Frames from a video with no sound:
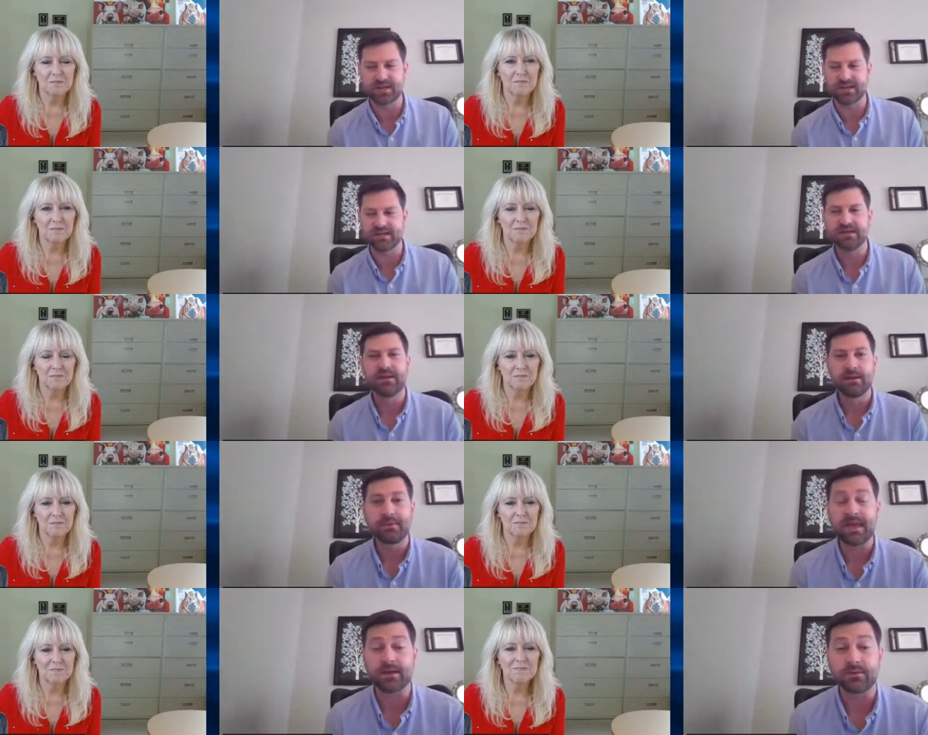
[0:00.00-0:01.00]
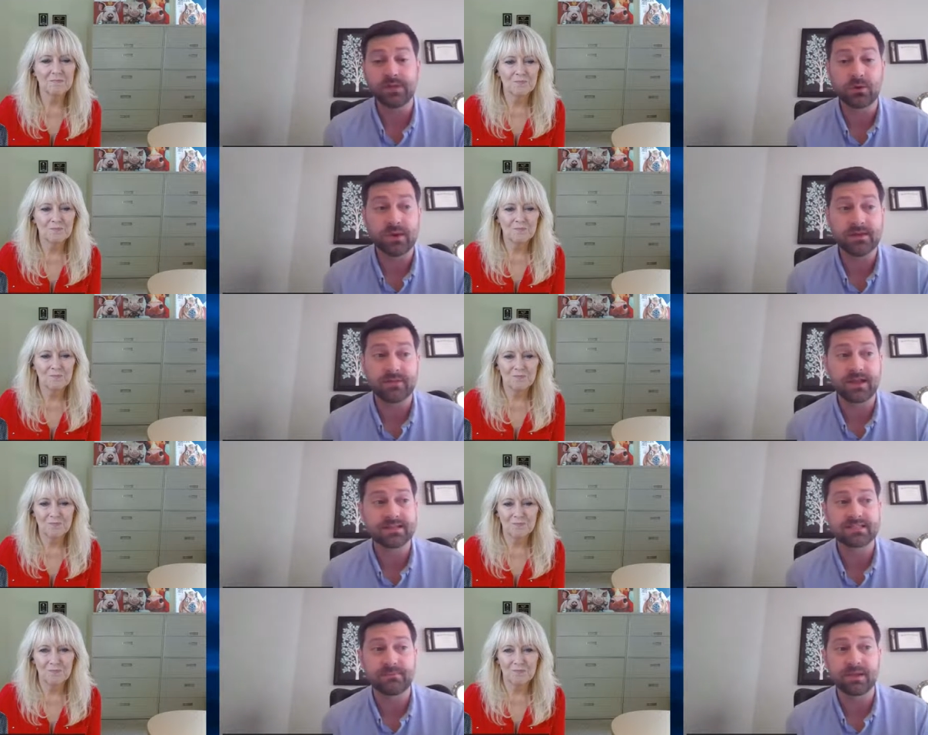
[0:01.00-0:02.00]
Speaker 1: you can. But yeah, we have
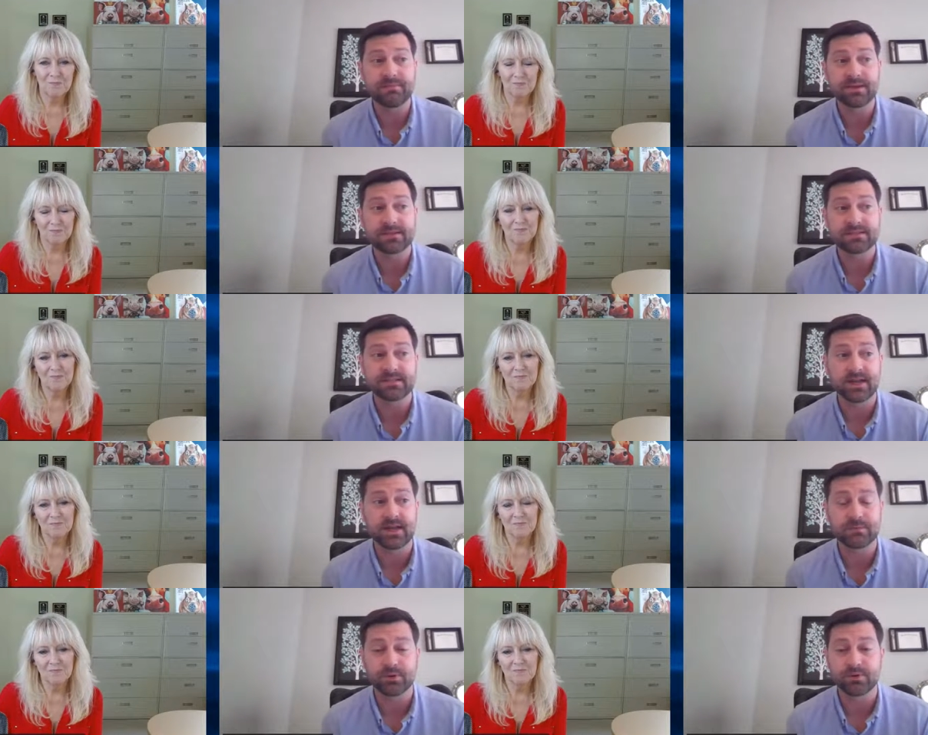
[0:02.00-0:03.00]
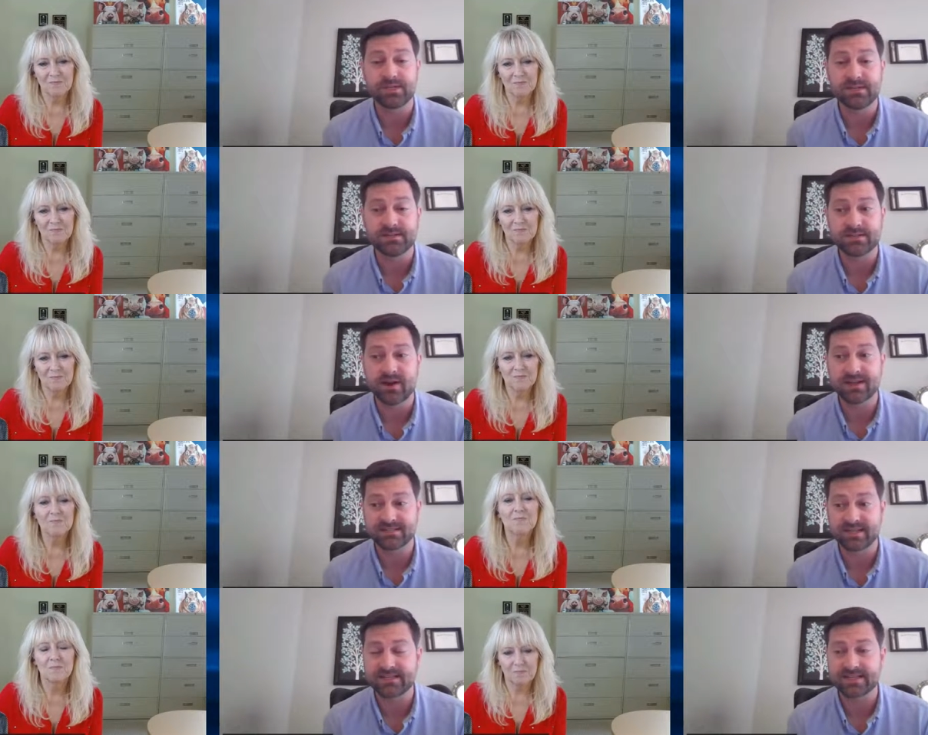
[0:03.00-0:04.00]
lines of plant-based proteins,
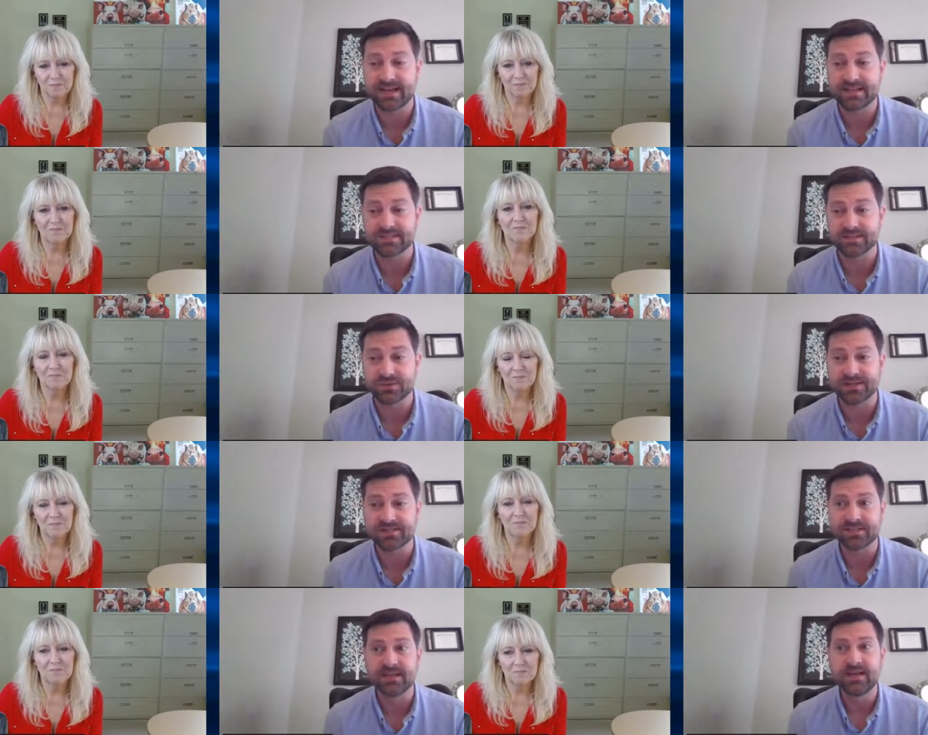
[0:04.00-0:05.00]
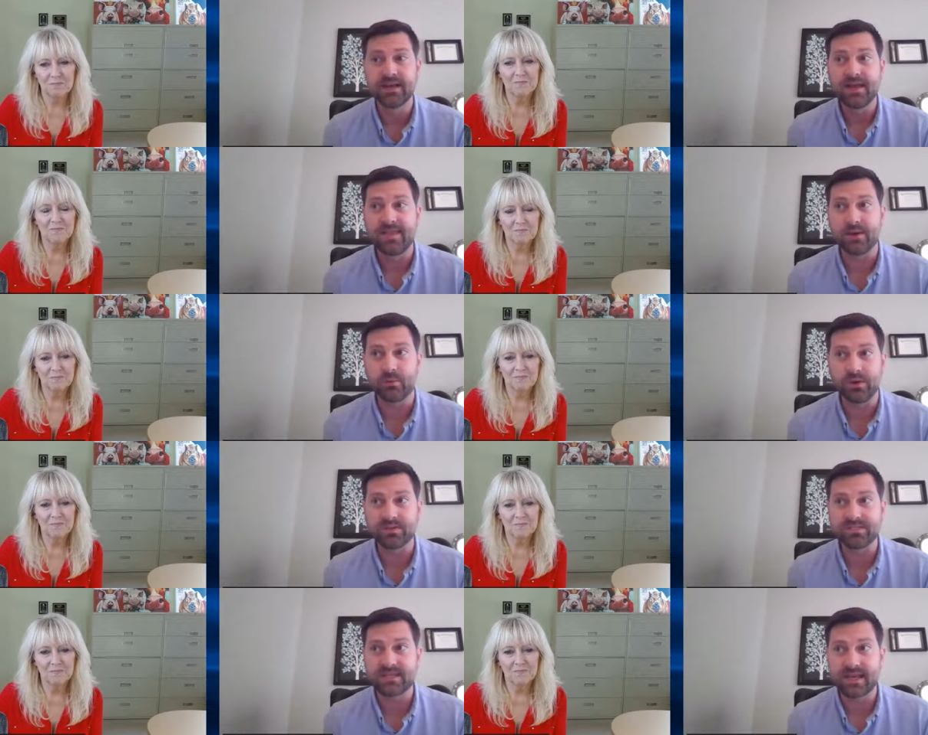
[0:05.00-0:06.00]
isolates and concentrates that we
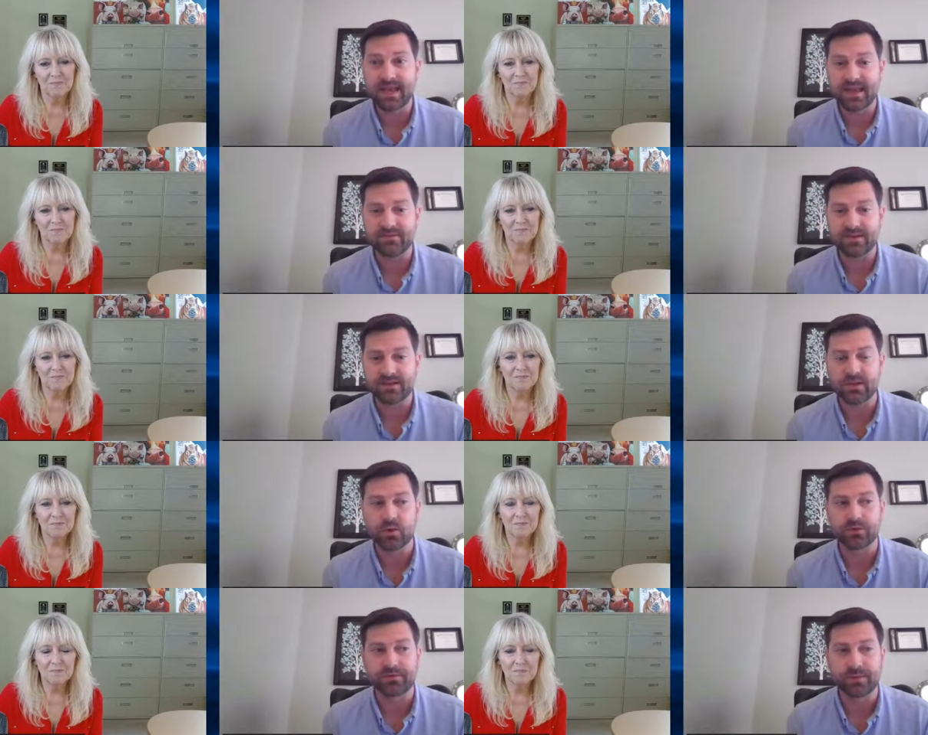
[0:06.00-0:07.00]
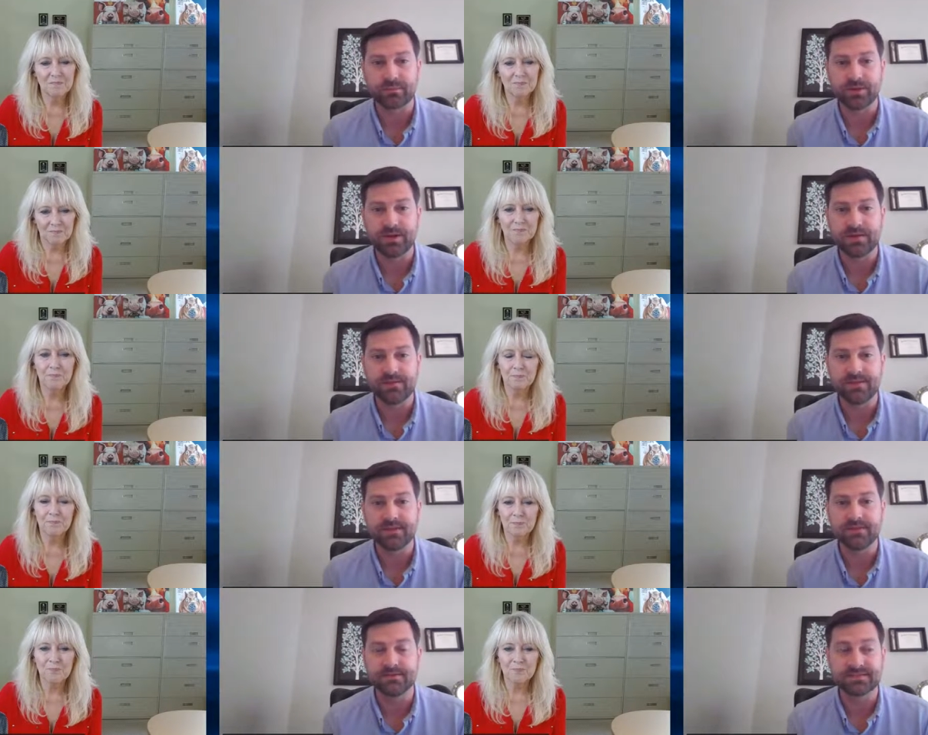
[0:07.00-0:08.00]
would say have a lower footprint
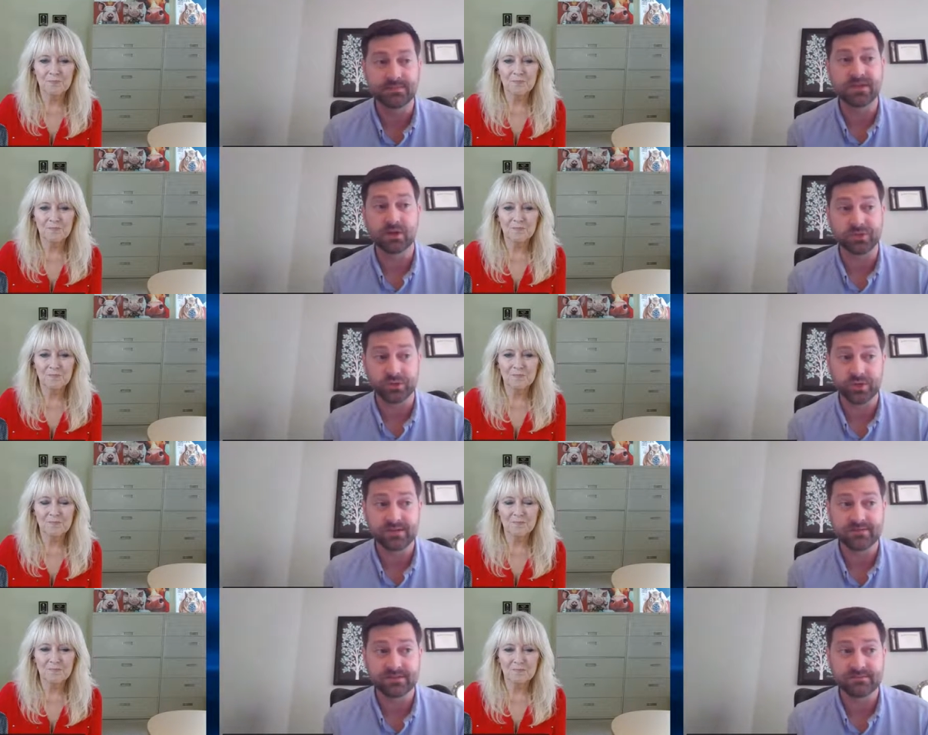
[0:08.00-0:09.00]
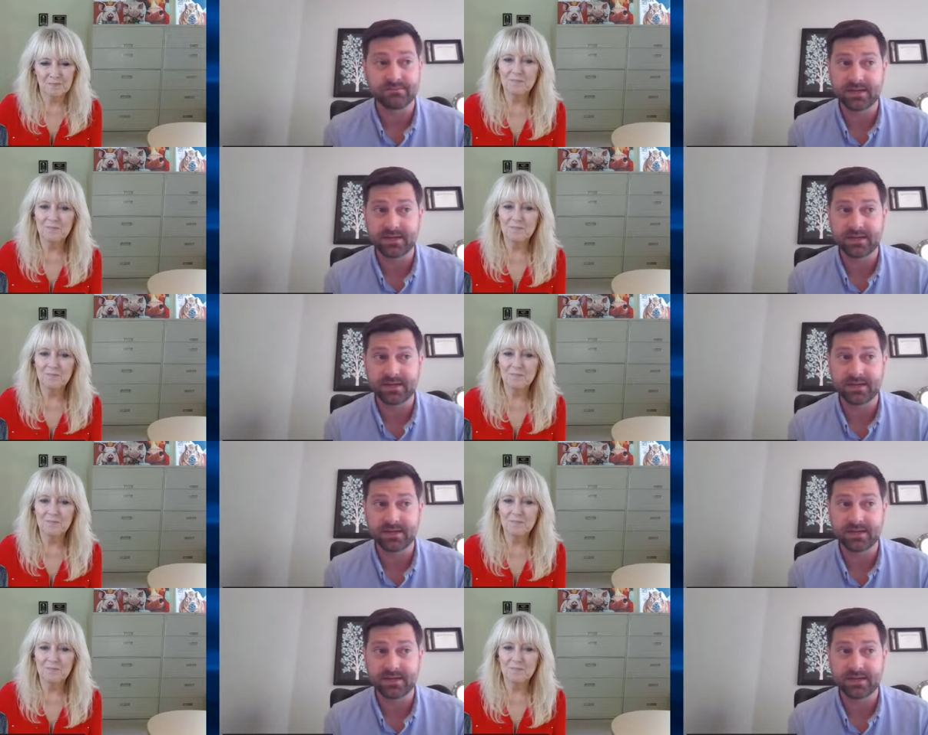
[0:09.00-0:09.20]
than some of the alternatives.